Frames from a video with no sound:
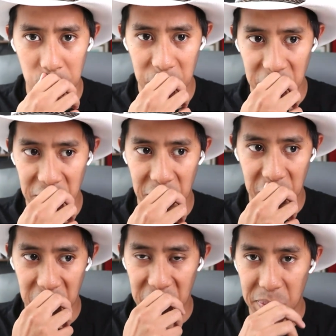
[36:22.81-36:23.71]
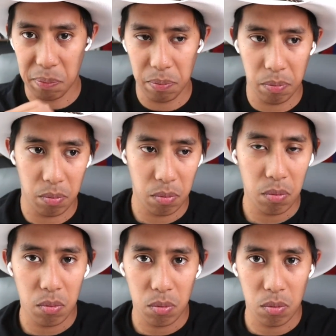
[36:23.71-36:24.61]

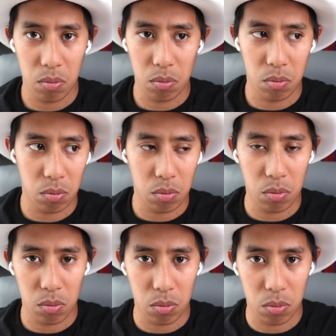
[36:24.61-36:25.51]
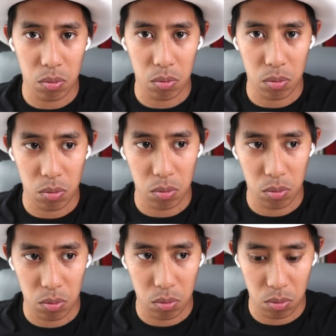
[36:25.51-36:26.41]

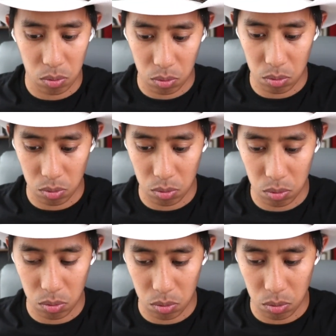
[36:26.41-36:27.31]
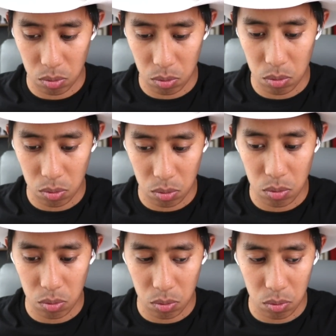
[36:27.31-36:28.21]

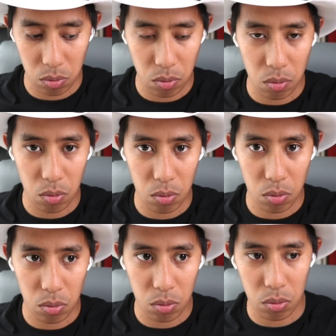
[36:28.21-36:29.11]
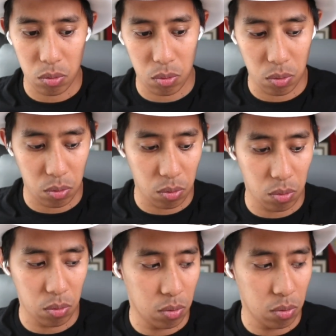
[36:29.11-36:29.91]
[no speech]